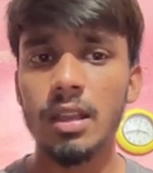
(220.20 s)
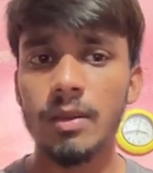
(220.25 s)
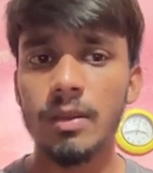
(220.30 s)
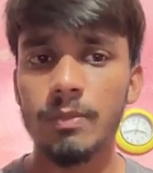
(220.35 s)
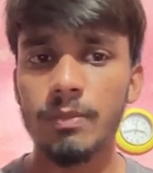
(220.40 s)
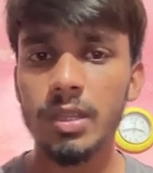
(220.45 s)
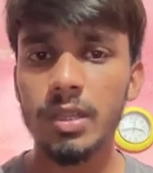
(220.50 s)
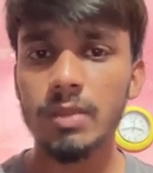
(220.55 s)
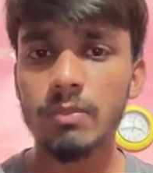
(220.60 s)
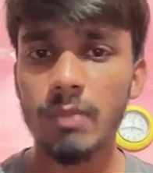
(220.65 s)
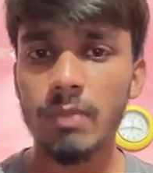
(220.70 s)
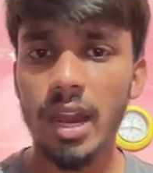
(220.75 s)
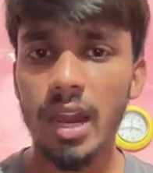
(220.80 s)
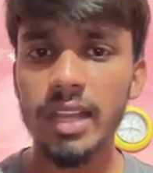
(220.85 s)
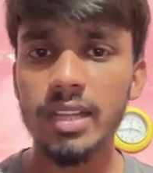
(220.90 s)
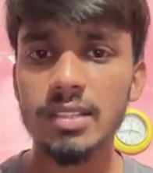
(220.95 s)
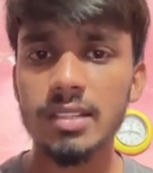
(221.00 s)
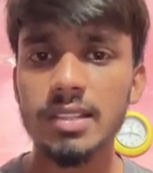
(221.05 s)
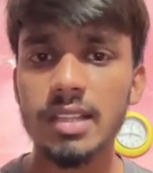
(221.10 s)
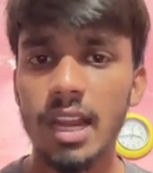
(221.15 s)
with
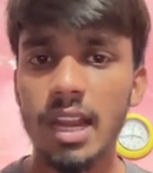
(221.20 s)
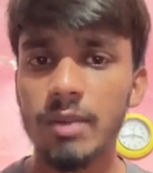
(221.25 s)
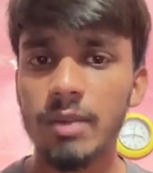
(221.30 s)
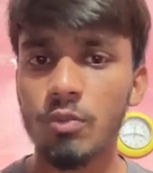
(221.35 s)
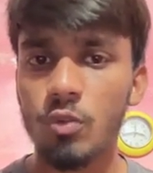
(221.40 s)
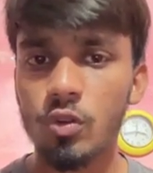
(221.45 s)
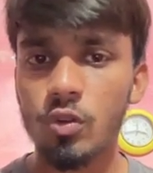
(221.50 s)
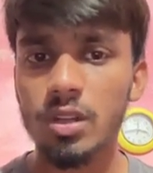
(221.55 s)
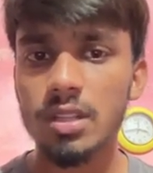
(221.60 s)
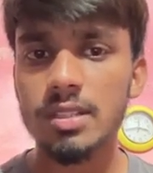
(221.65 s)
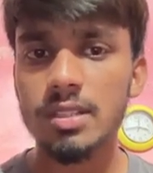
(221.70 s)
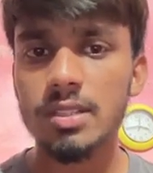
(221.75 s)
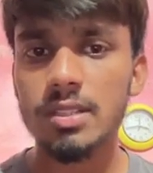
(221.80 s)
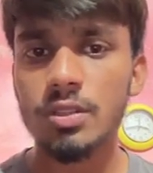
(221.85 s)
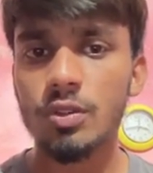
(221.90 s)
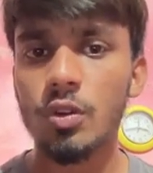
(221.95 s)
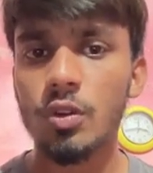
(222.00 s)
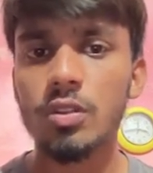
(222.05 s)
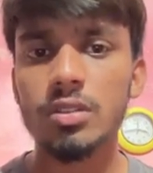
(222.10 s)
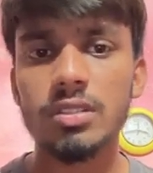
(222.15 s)
minds and morals,
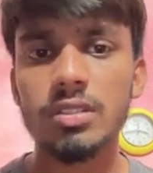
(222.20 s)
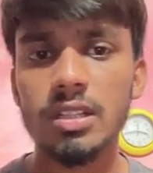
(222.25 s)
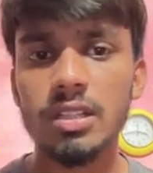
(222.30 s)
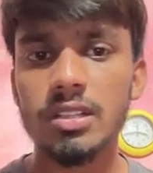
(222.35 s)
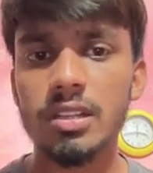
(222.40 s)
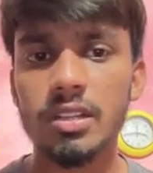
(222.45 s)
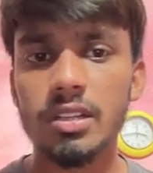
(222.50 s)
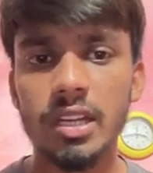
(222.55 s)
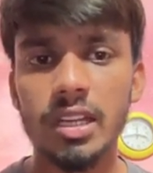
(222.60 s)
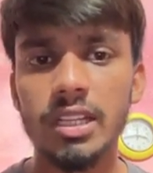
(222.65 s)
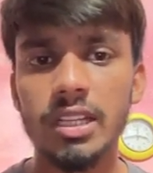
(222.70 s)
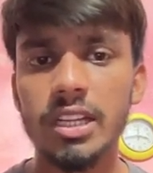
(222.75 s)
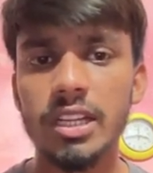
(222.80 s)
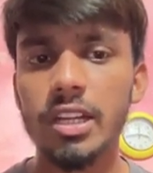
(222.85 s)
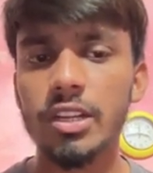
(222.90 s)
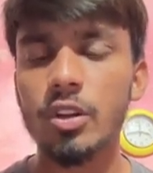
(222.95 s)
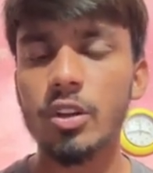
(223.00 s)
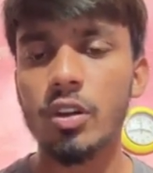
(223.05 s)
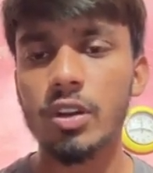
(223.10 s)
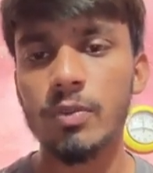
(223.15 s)
not just
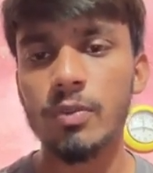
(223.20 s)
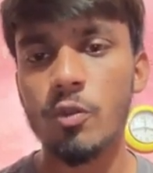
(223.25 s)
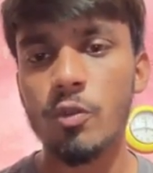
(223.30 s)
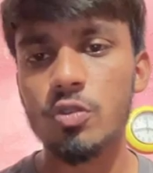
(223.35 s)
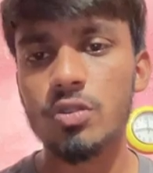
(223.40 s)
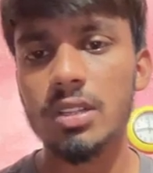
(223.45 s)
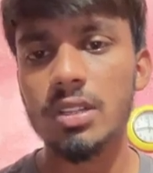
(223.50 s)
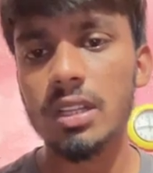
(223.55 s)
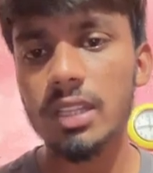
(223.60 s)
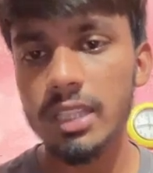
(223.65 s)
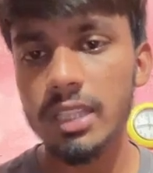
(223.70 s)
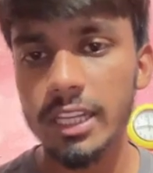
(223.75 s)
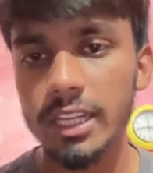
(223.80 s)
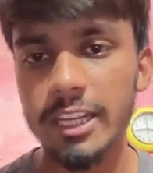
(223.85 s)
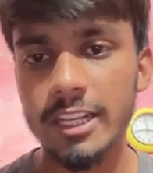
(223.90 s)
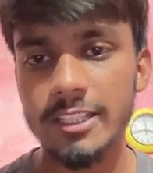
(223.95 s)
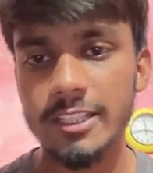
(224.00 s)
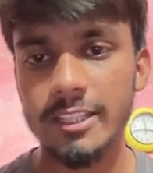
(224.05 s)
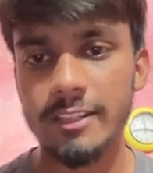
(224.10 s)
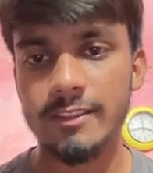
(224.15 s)
delicate or emotional
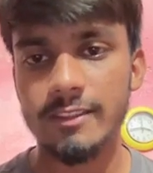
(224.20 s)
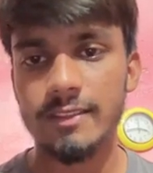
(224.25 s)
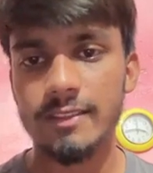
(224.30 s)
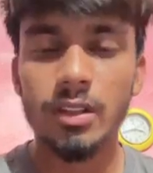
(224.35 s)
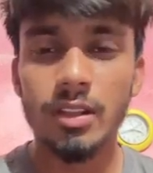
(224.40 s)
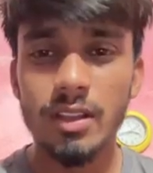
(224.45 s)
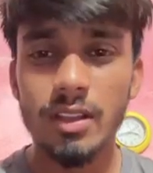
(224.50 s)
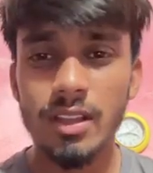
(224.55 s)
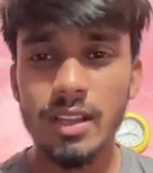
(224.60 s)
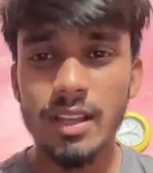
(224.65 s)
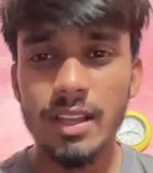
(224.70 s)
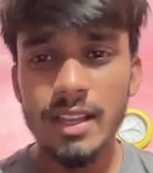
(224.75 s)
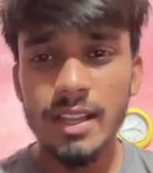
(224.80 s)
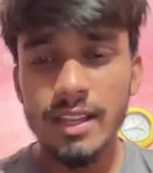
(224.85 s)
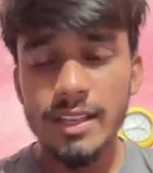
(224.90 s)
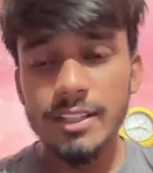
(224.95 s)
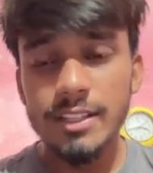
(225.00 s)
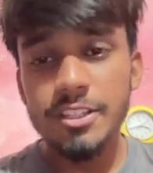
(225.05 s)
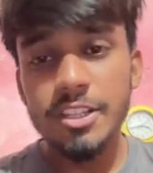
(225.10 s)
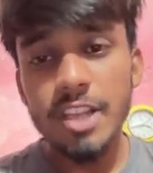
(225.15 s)
creatures.
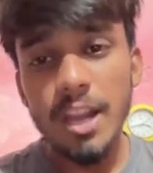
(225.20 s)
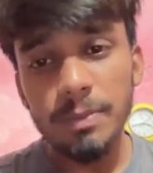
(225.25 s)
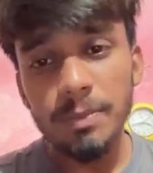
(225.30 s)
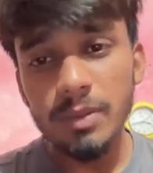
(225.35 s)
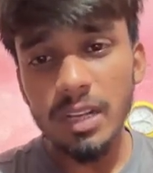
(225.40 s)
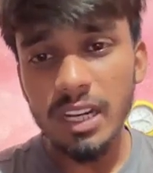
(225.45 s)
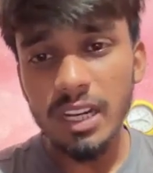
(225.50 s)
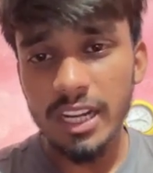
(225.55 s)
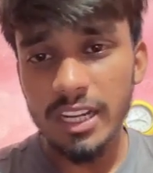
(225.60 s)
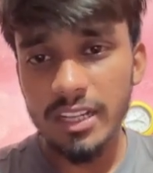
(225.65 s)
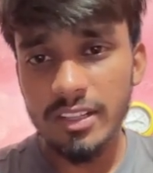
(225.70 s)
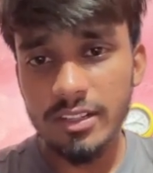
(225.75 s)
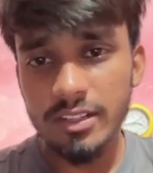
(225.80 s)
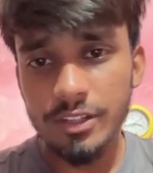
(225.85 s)
Chapter 8.